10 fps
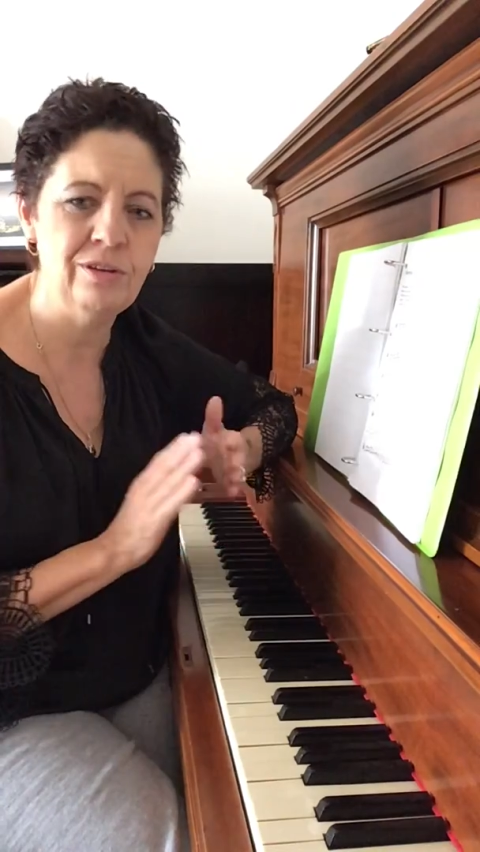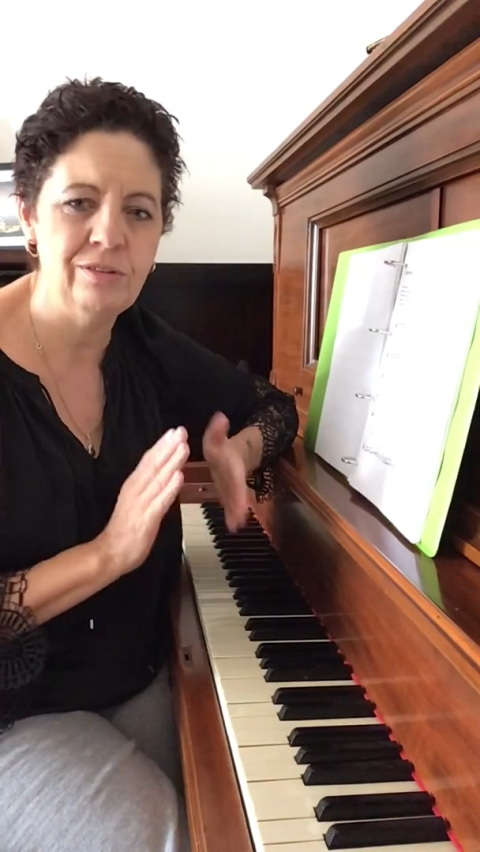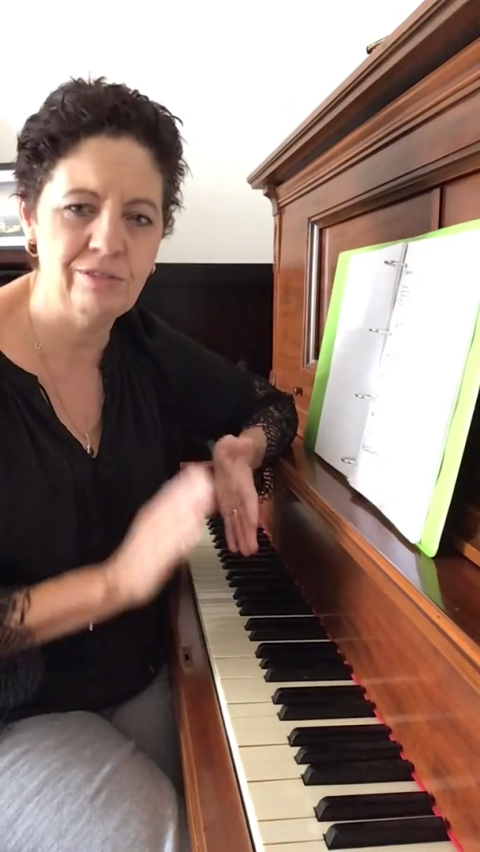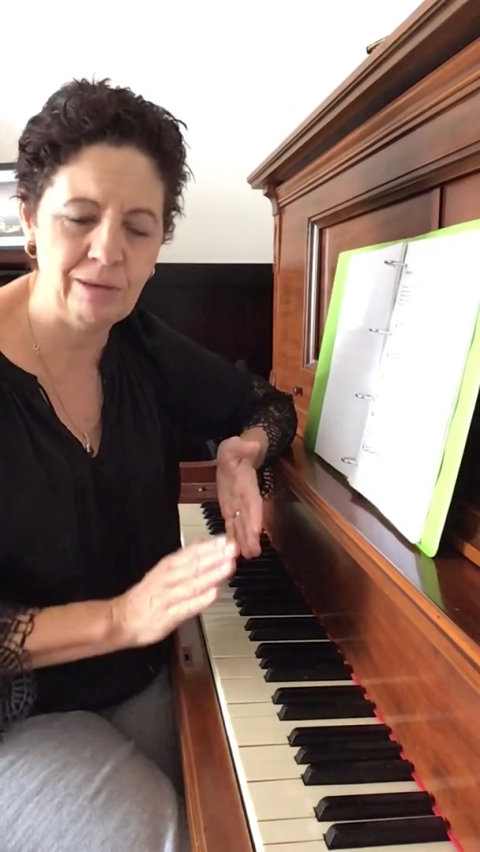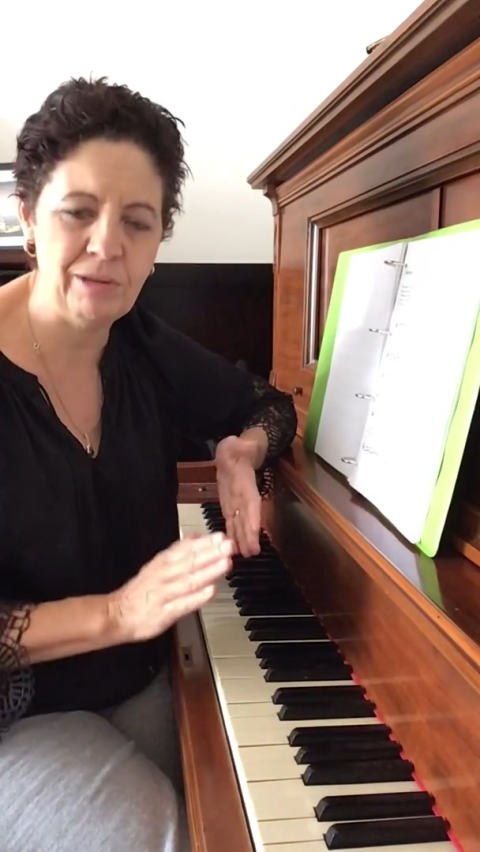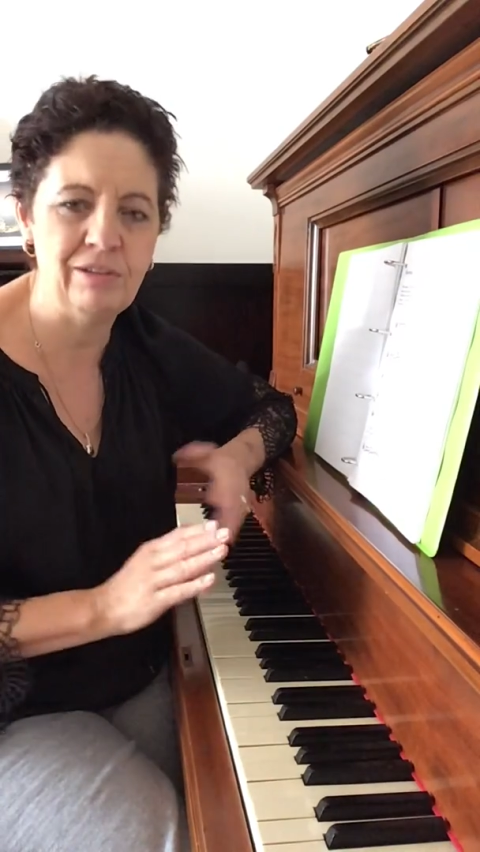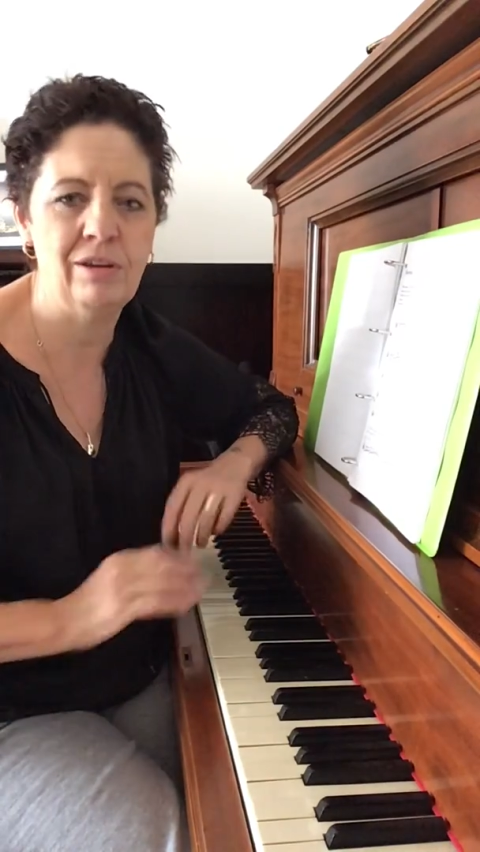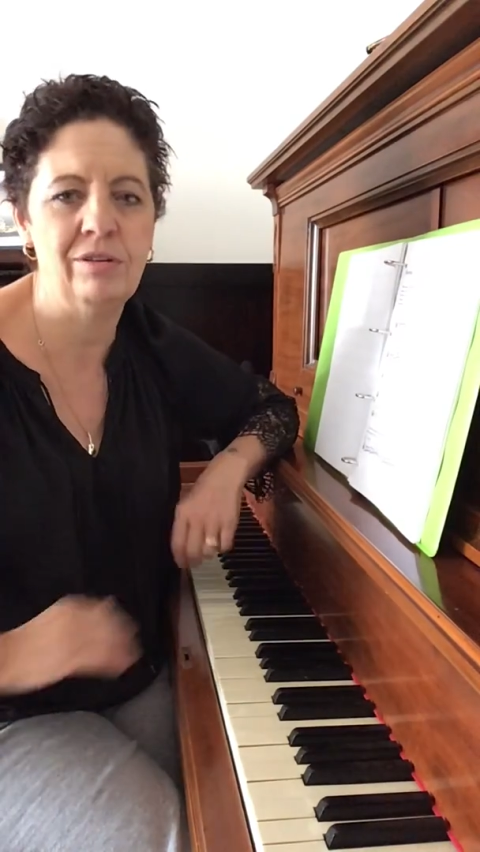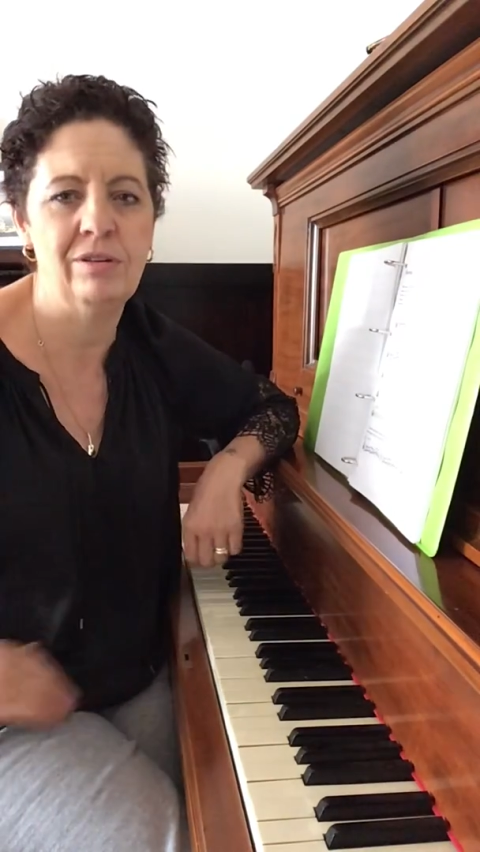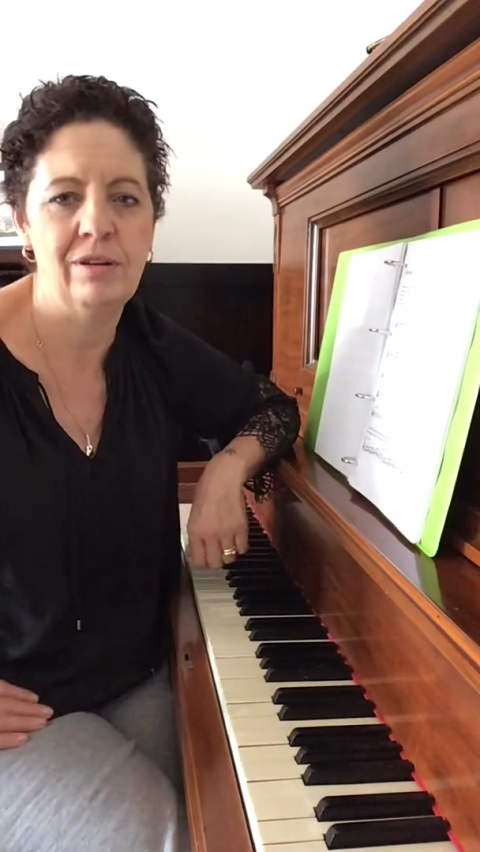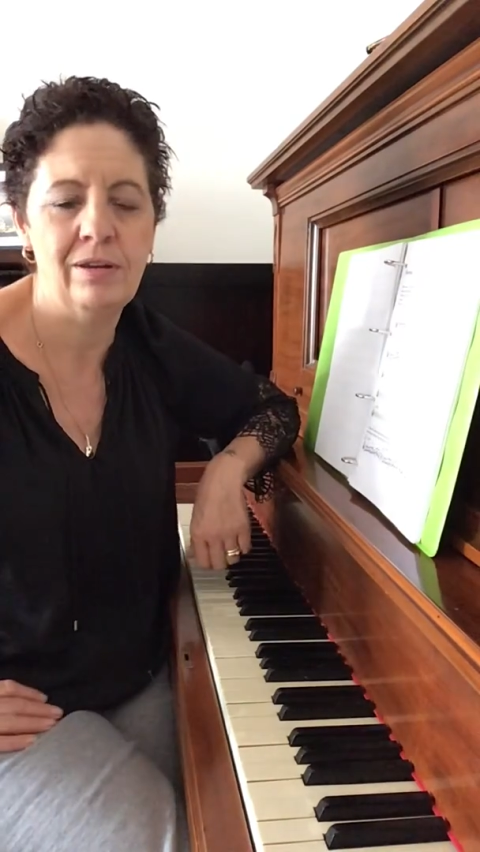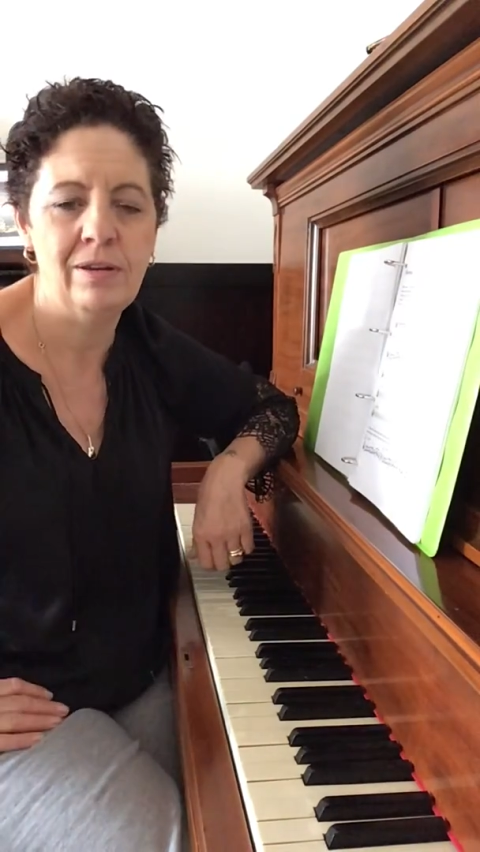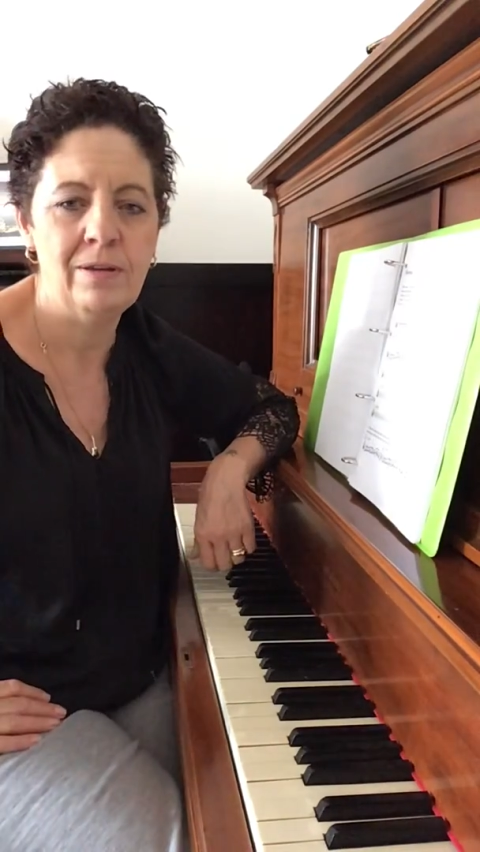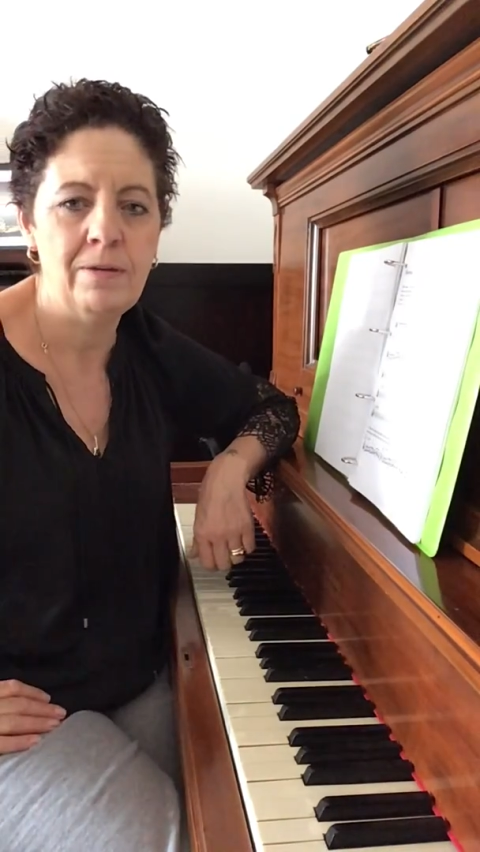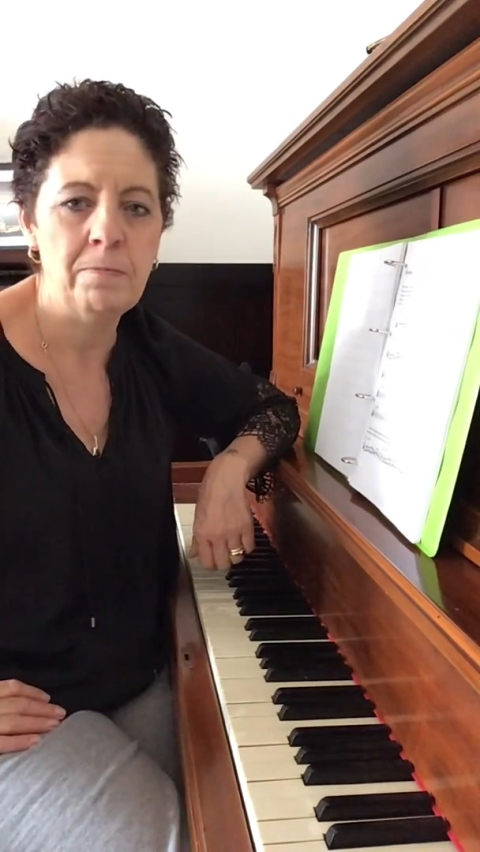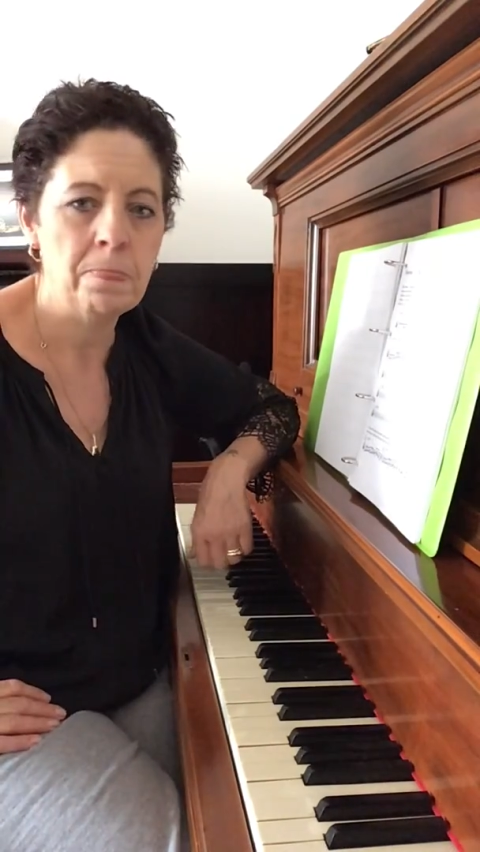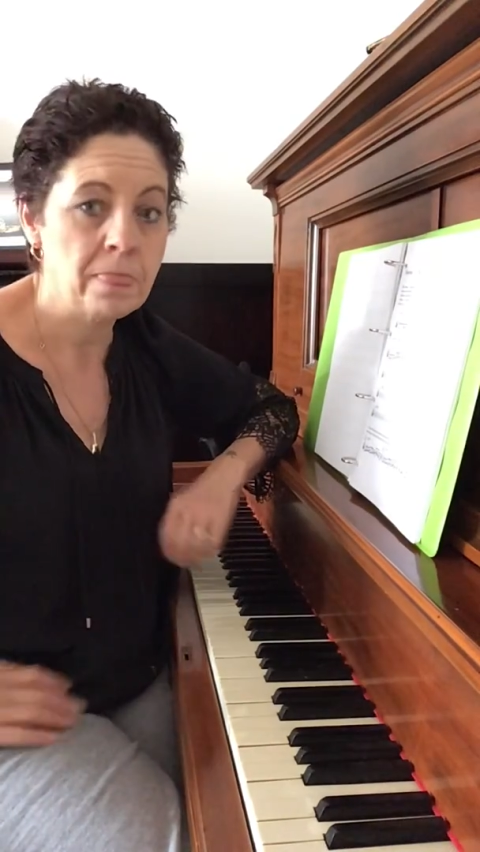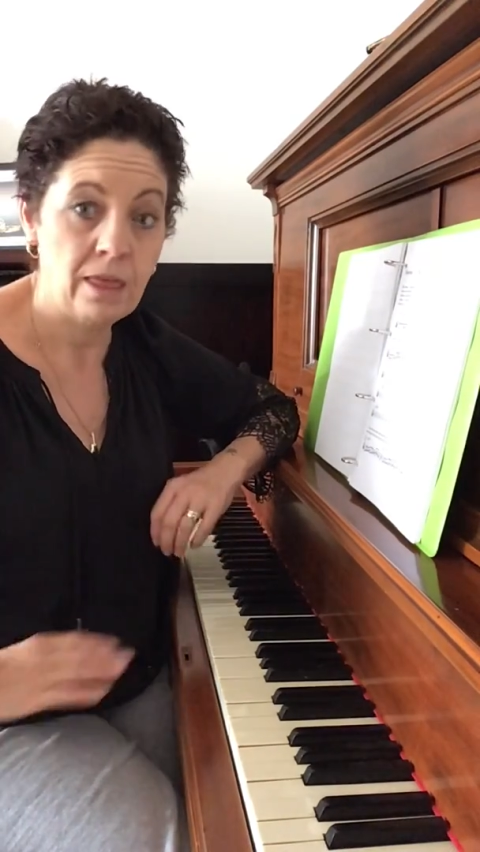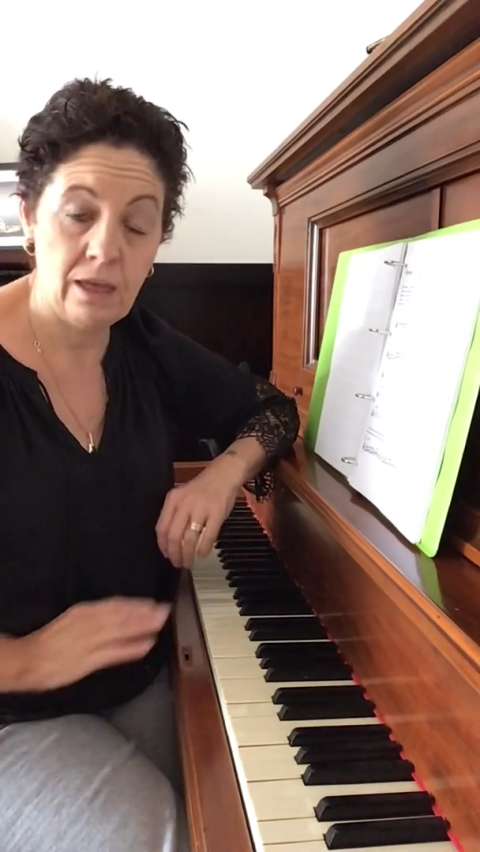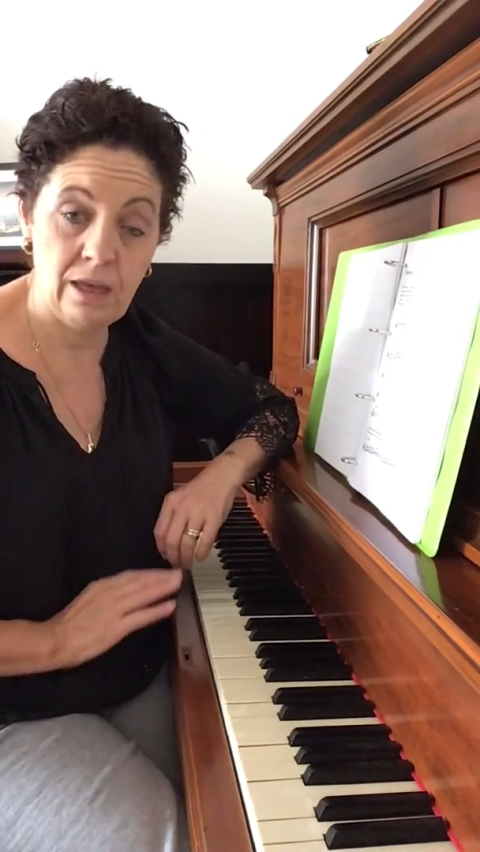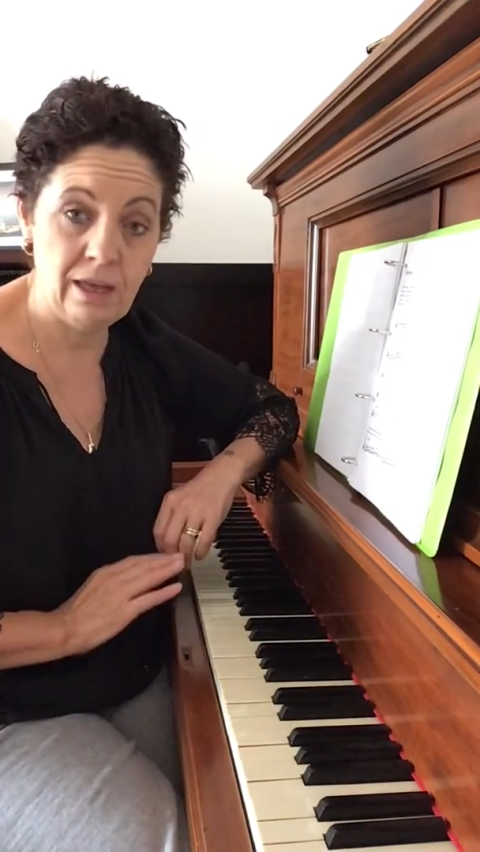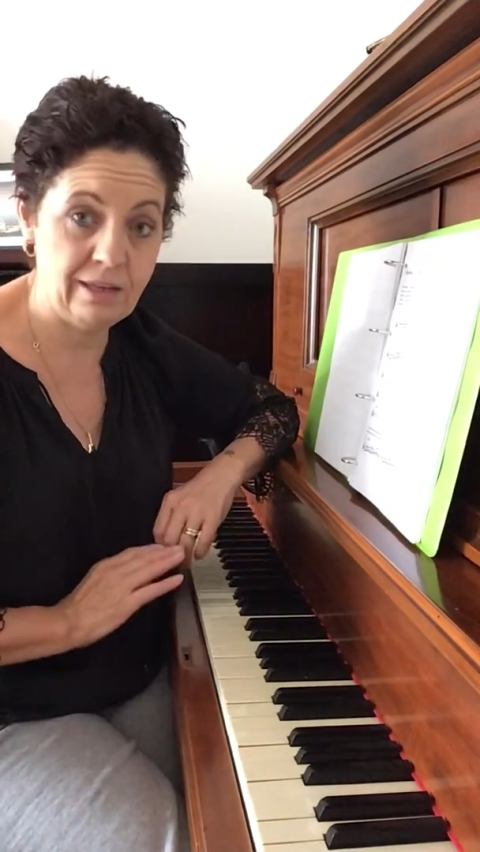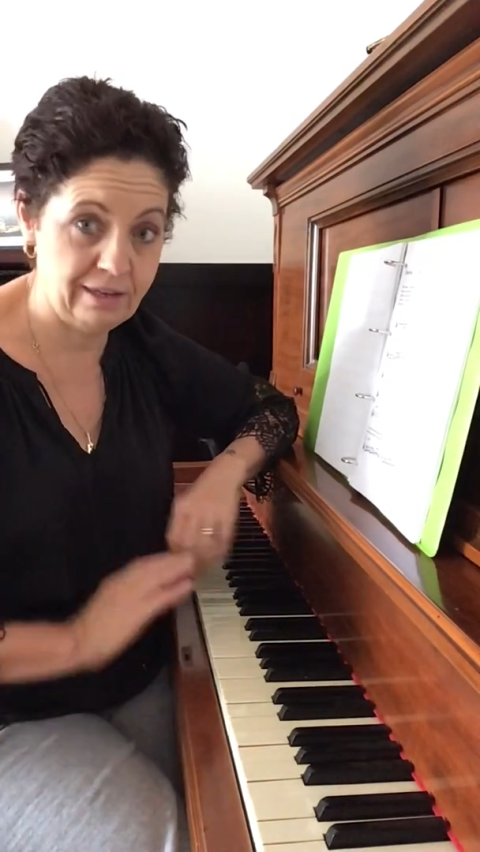semitone. It